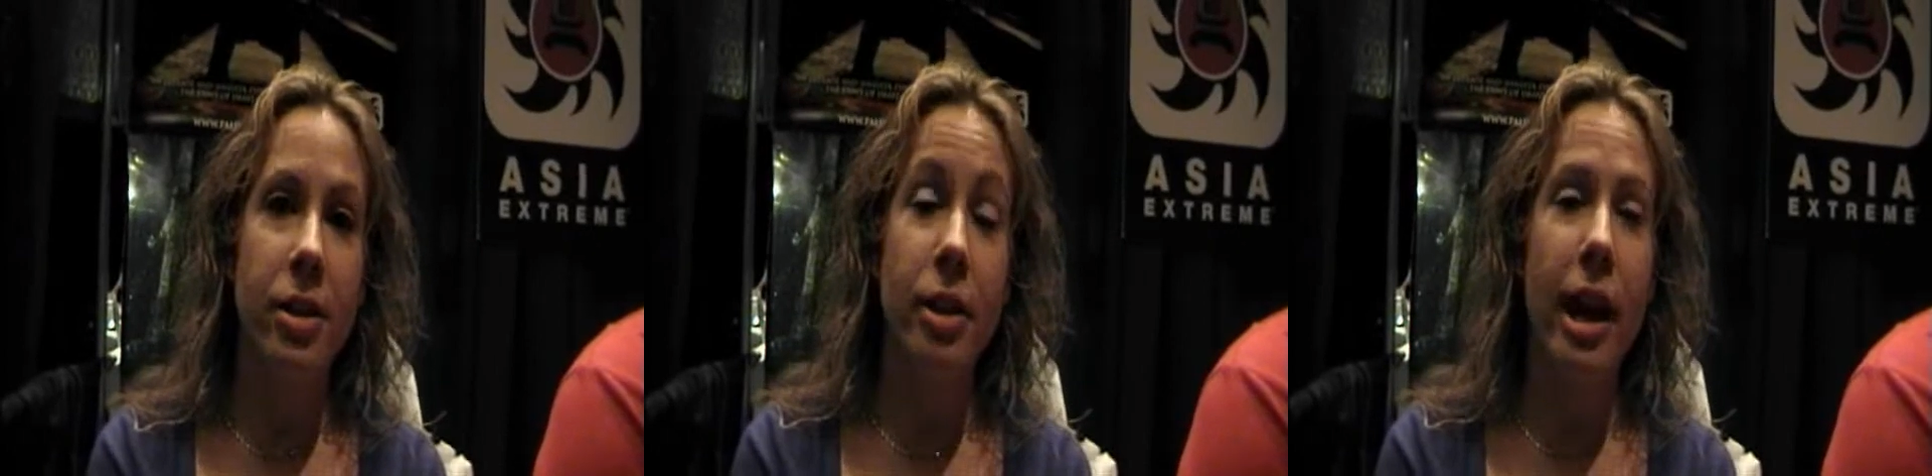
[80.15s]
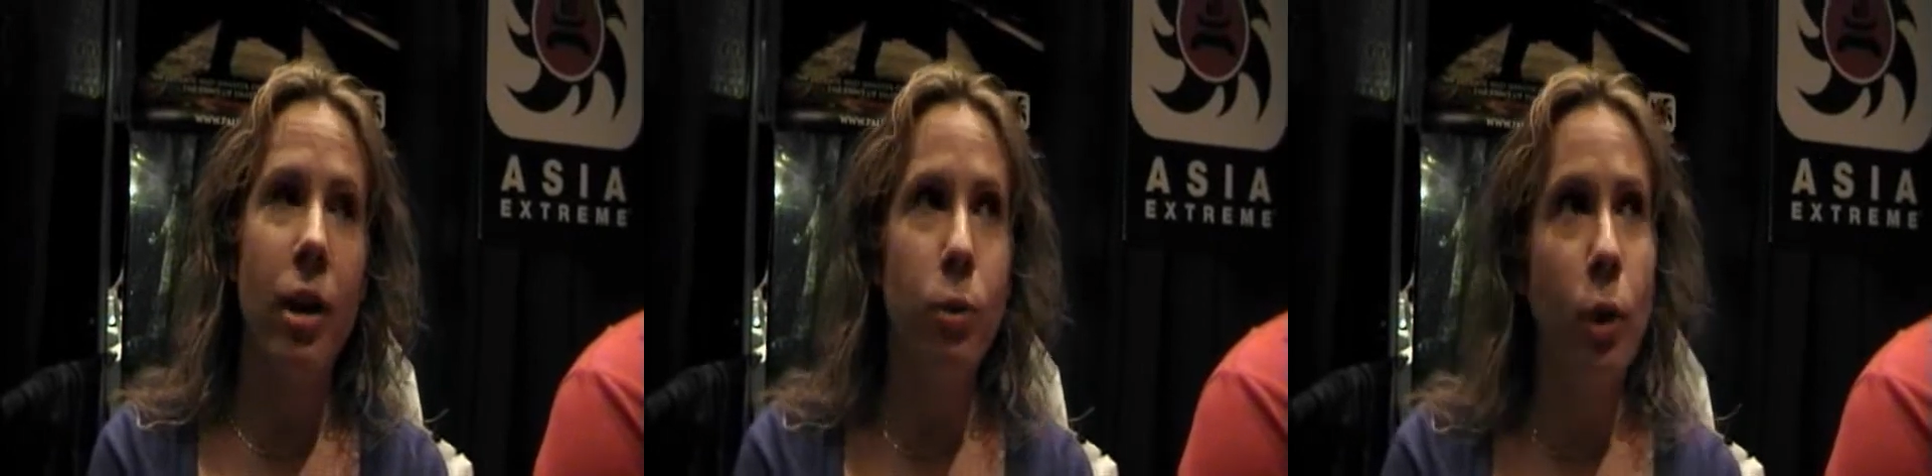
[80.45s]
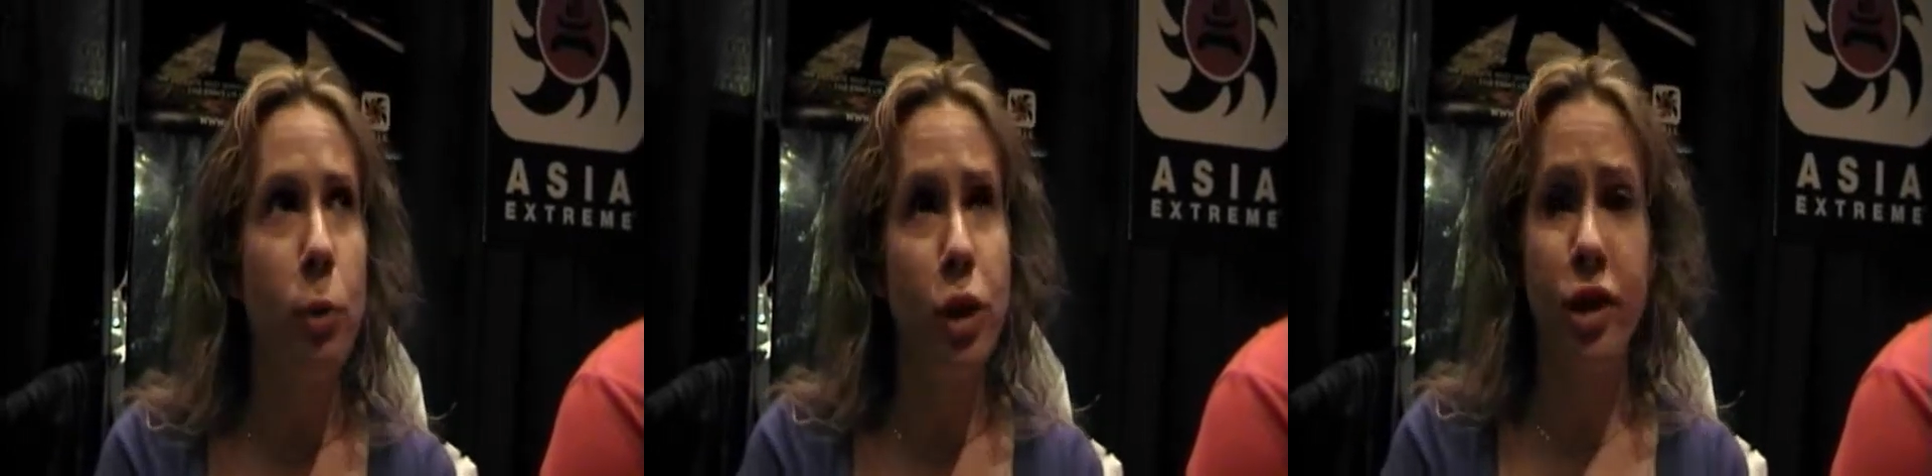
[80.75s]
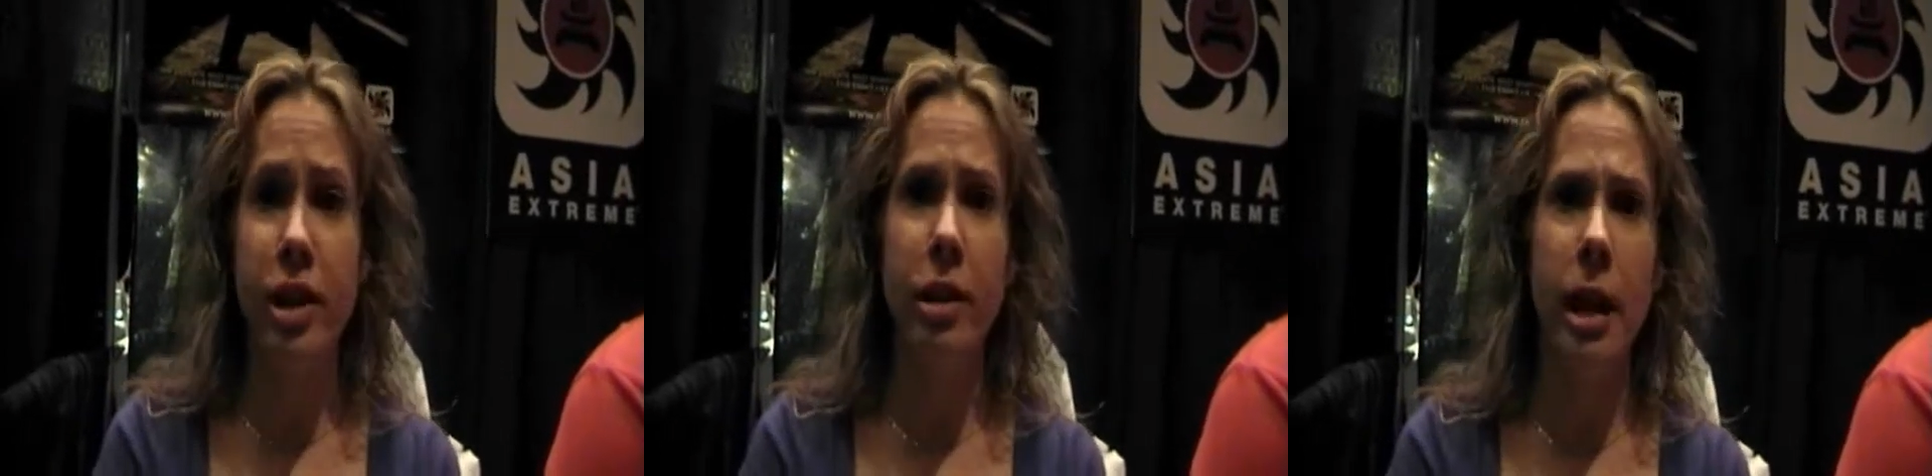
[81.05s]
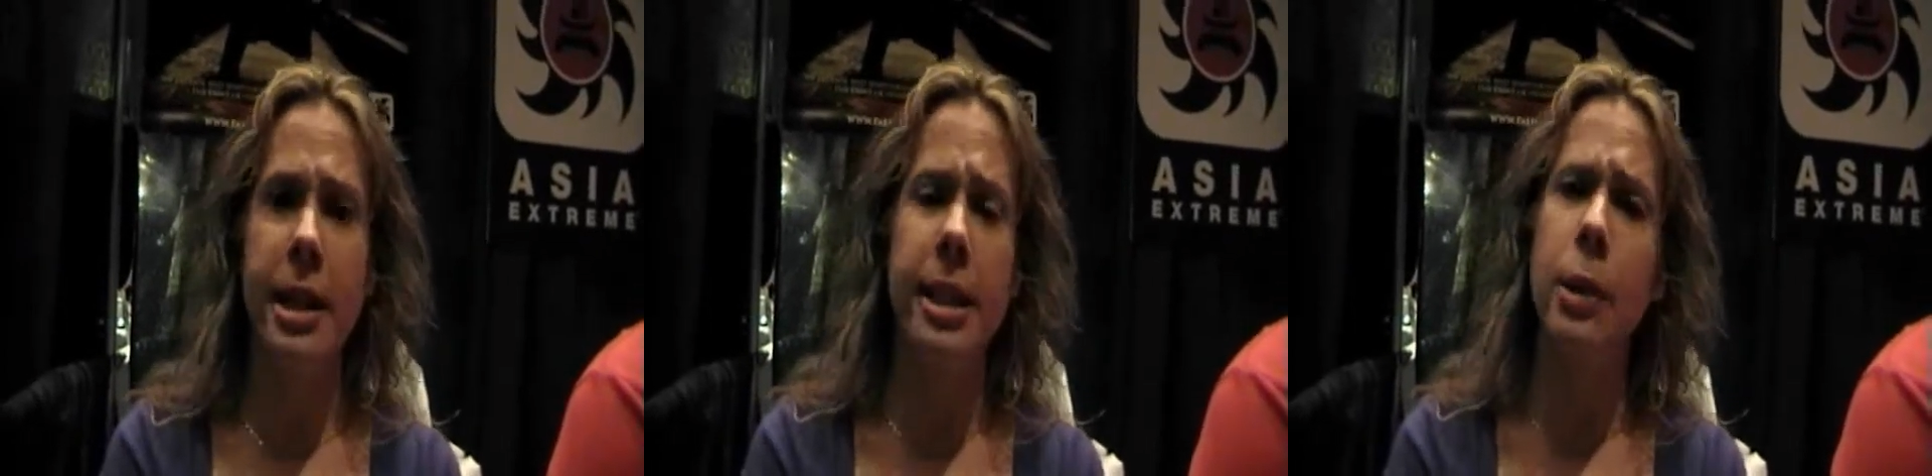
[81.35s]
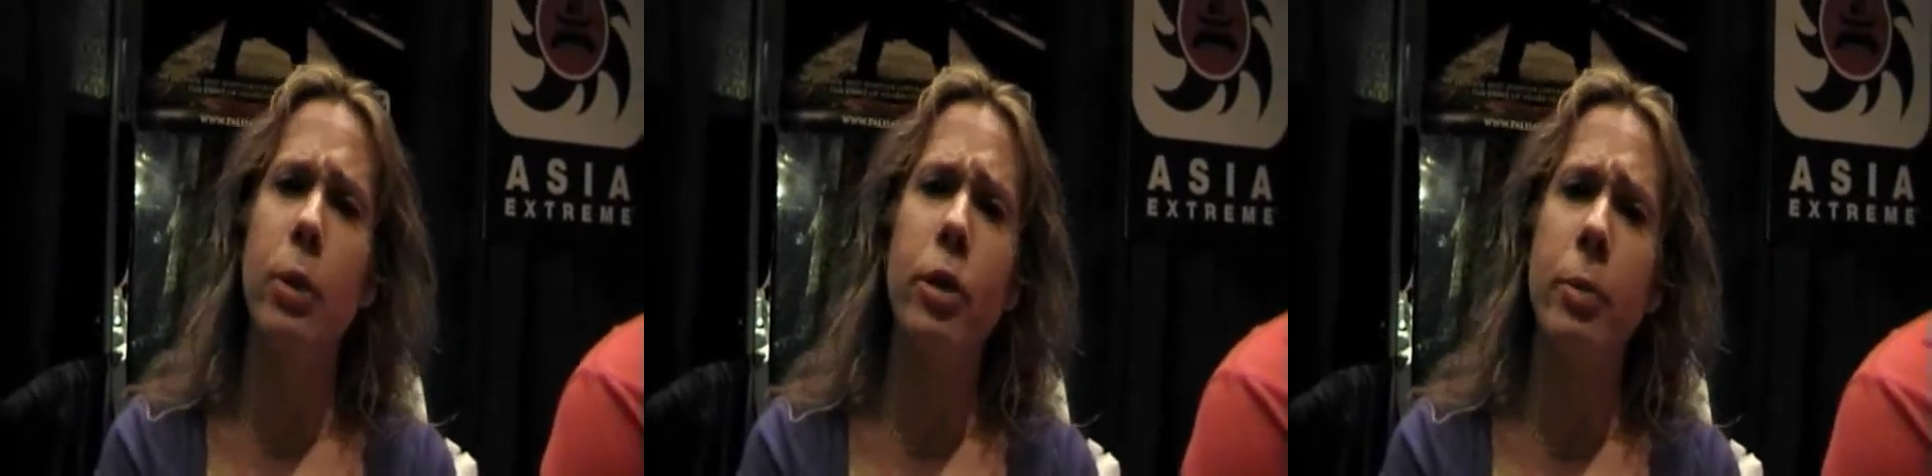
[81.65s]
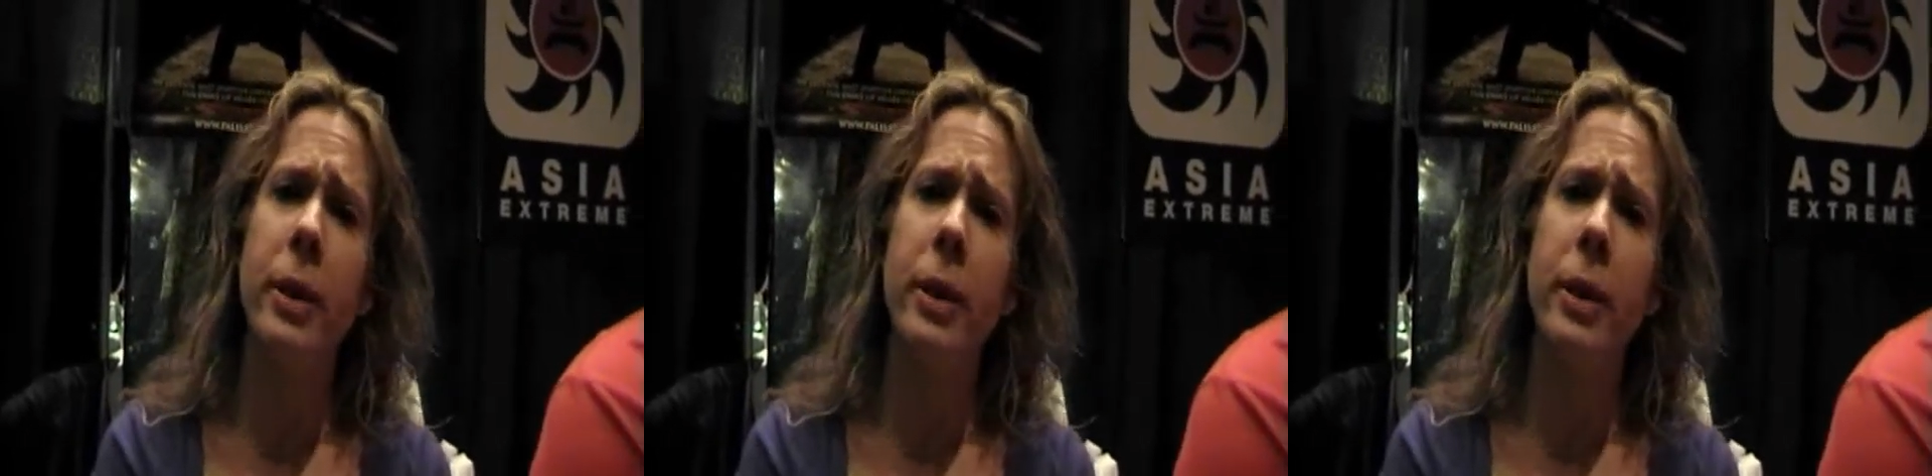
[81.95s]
now we're still, I'd say we're the